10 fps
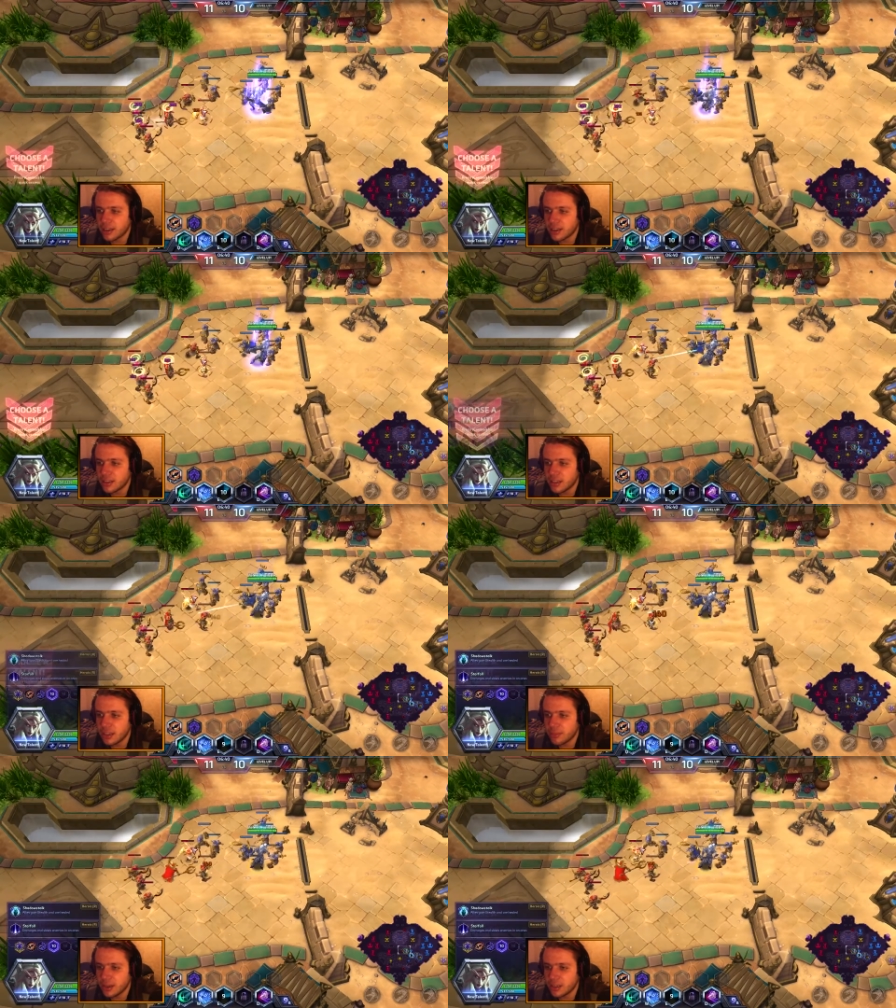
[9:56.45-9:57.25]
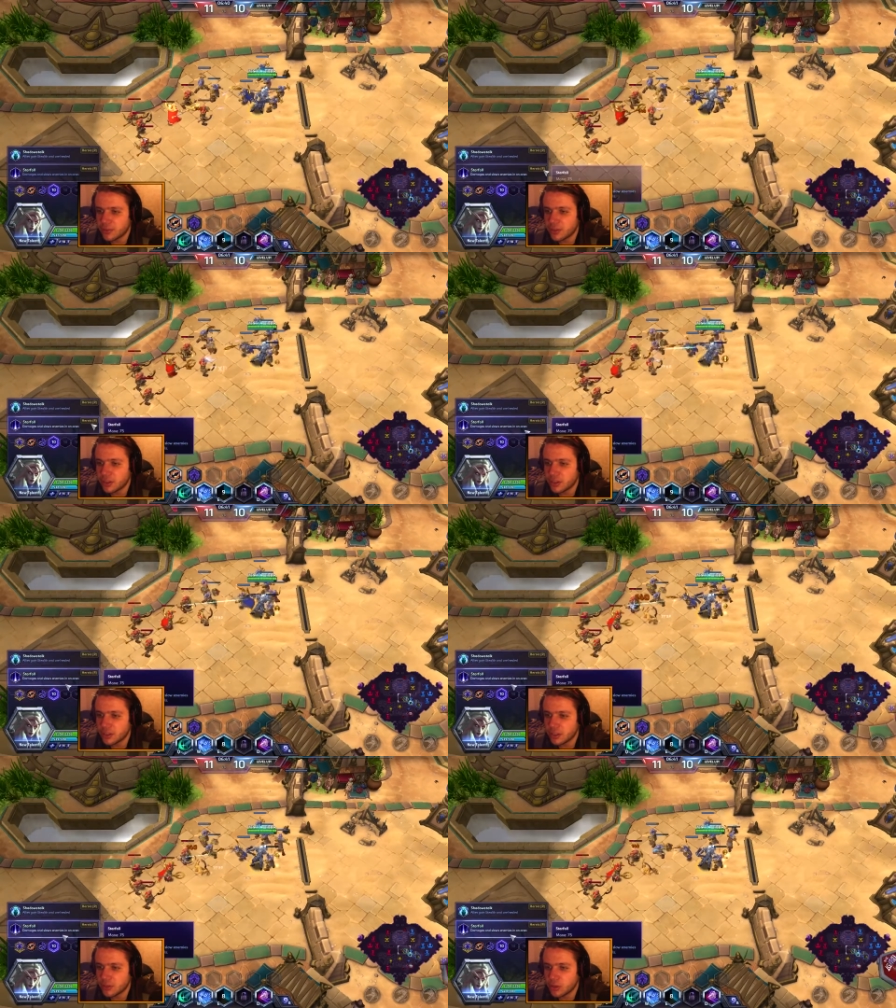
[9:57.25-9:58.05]
I think I might have gotten
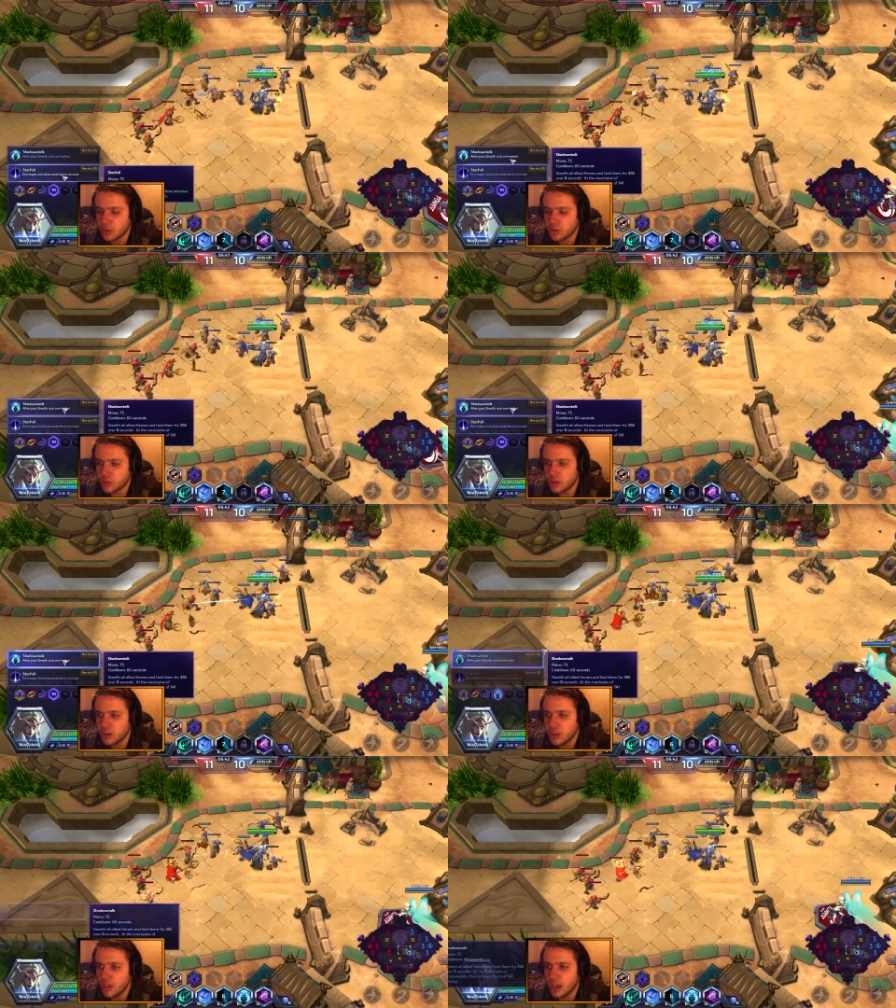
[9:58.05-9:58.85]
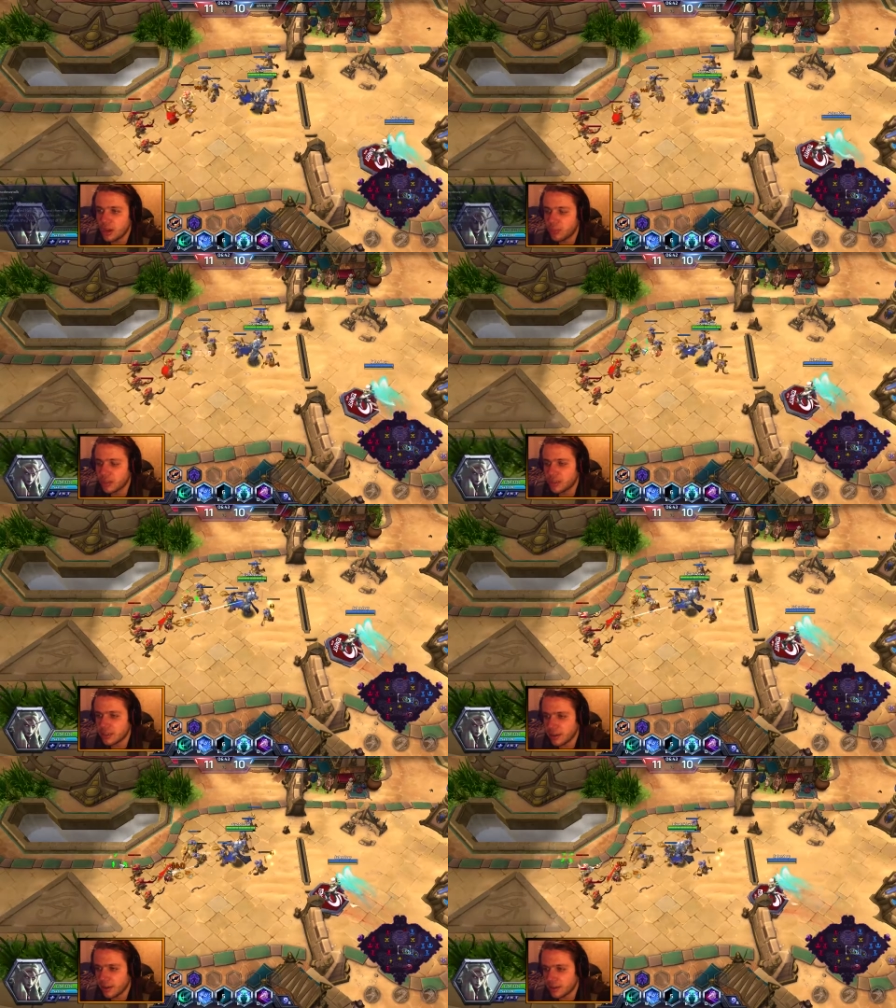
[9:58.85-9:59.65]
it, I'm not really sure. Uh, but
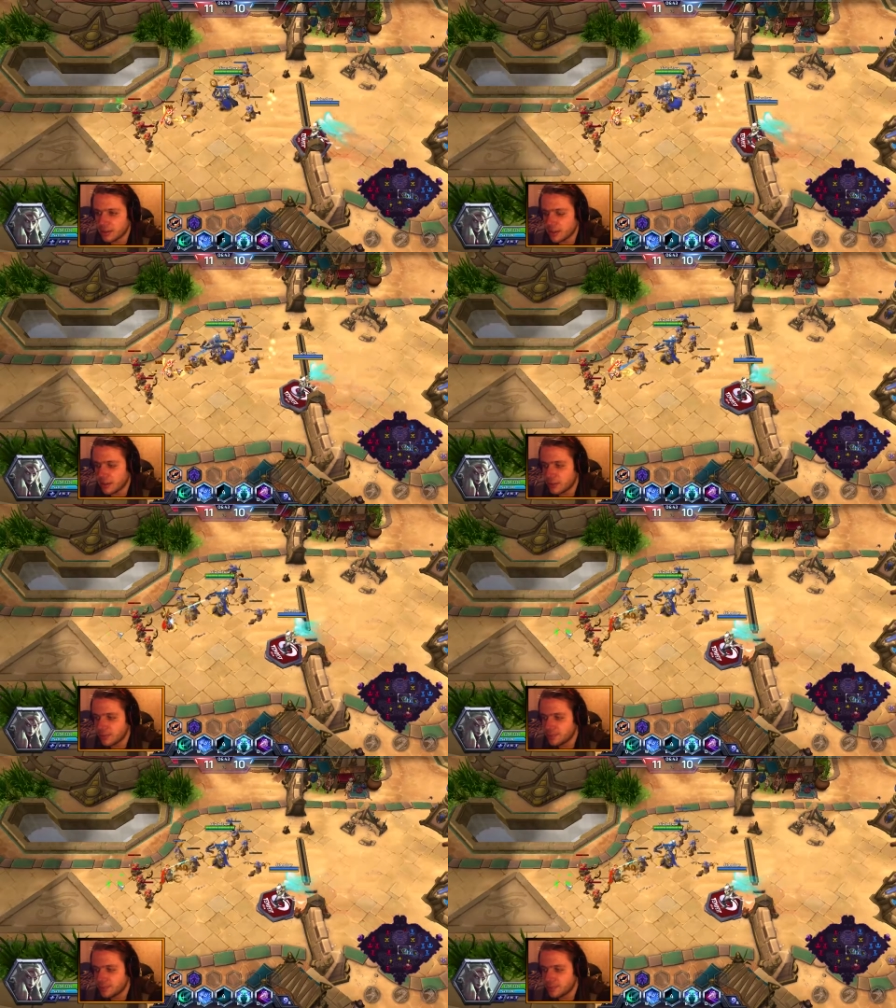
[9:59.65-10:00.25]
at level 10,